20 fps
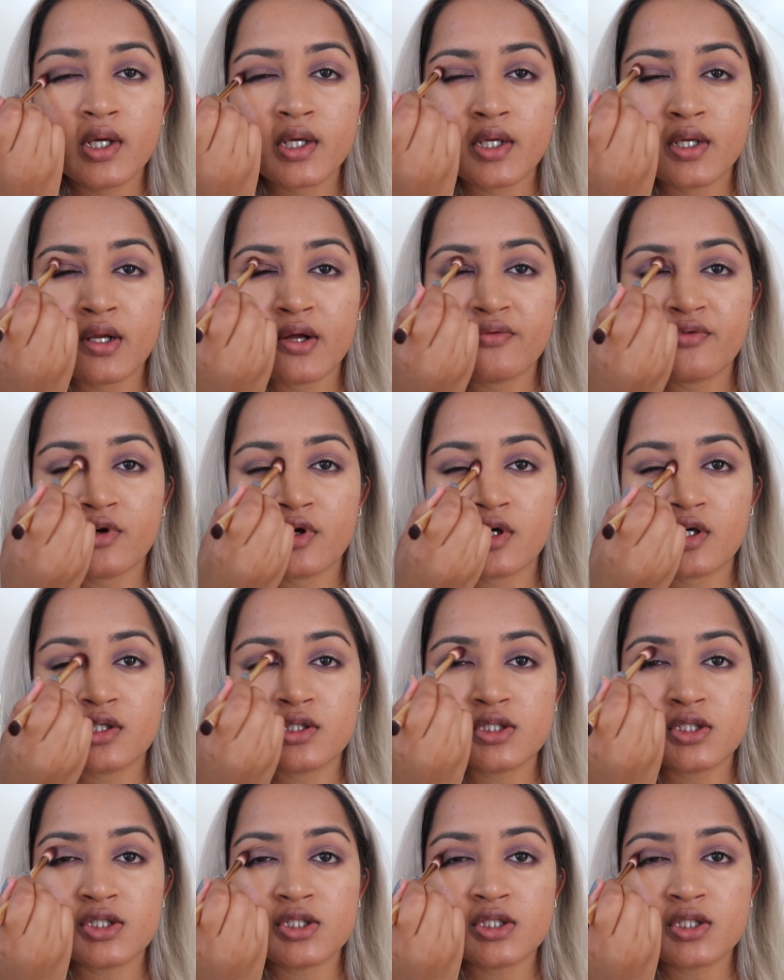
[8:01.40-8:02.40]

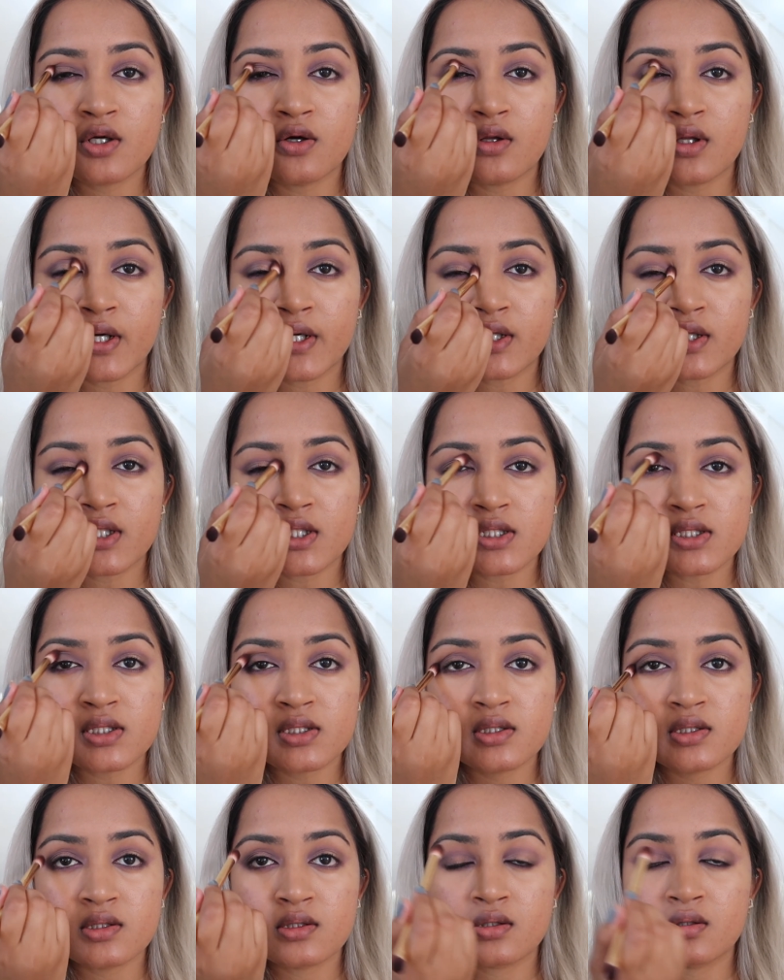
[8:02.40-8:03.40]
hurt to just go like
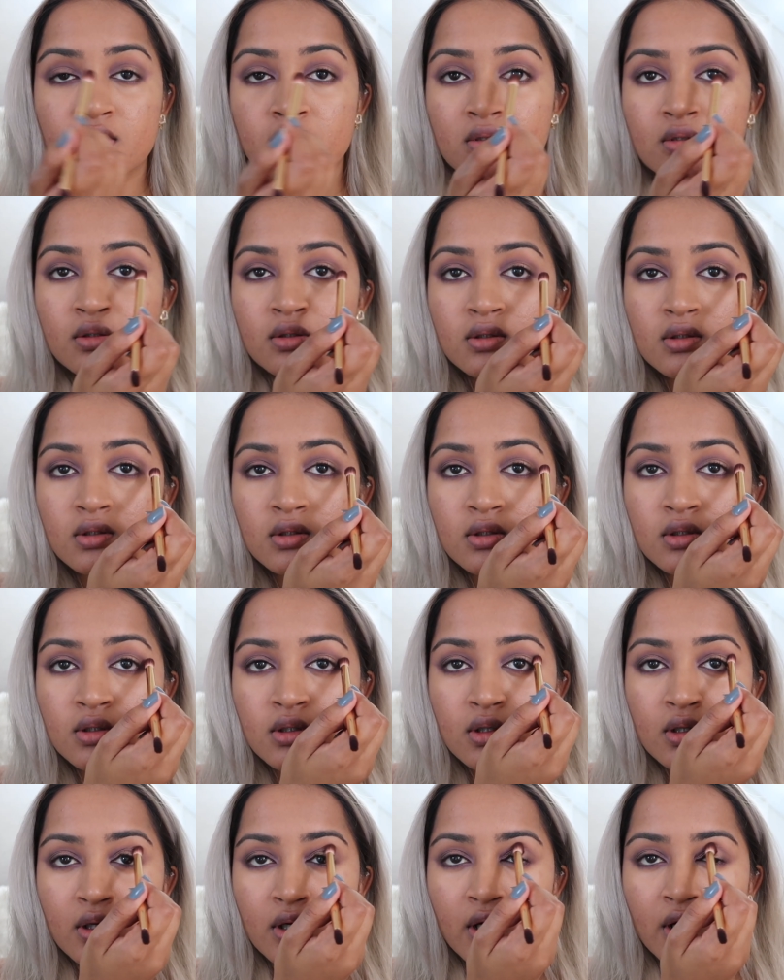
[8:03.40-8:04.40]
this
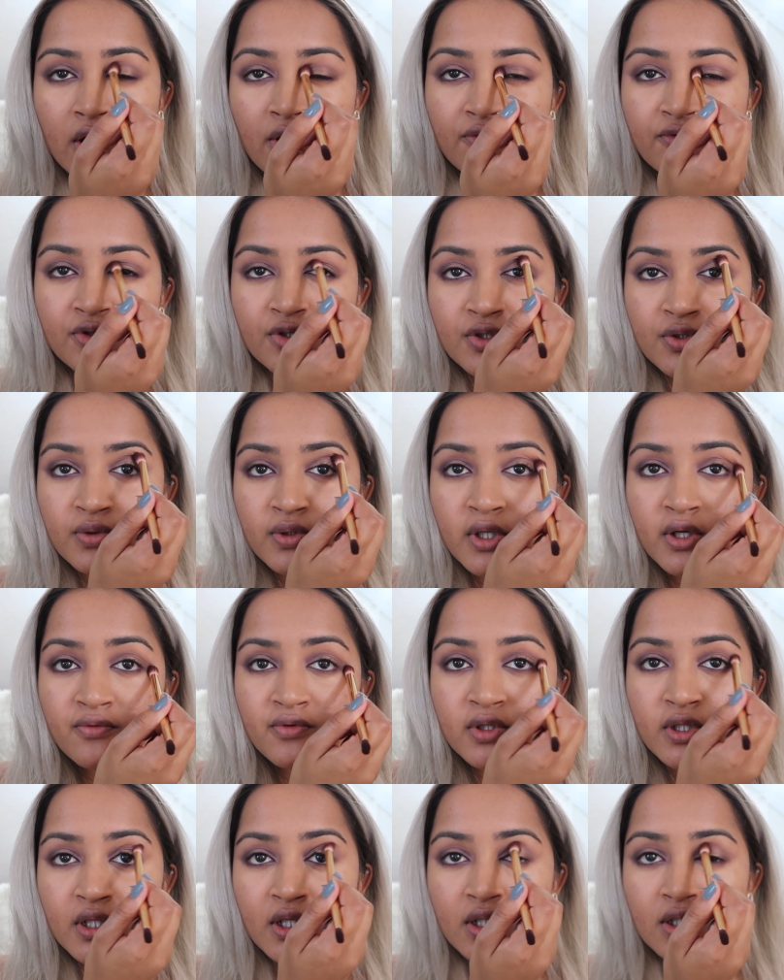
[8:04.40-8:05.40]
after doing
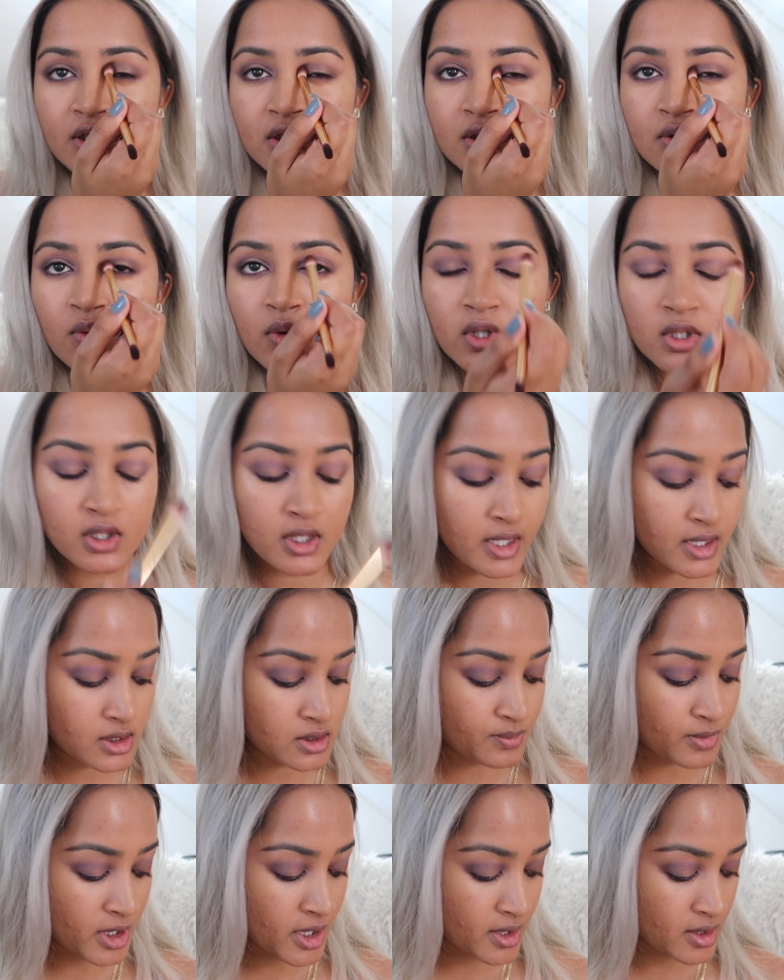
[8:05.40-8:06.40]
everything. Just one
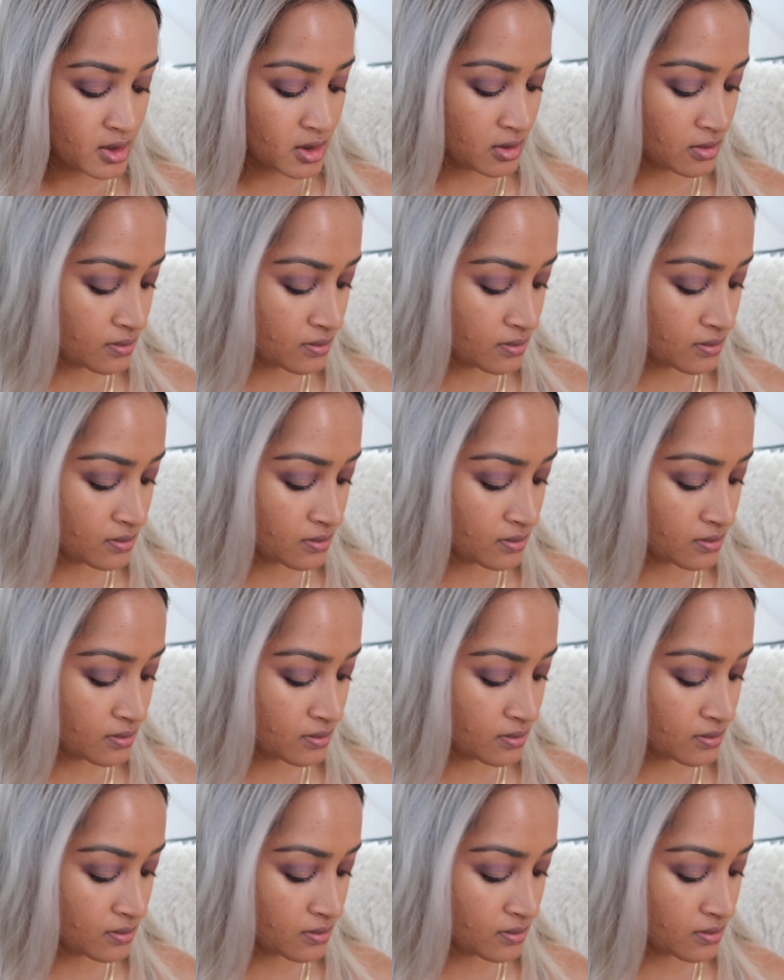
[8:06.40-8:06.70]
last blend.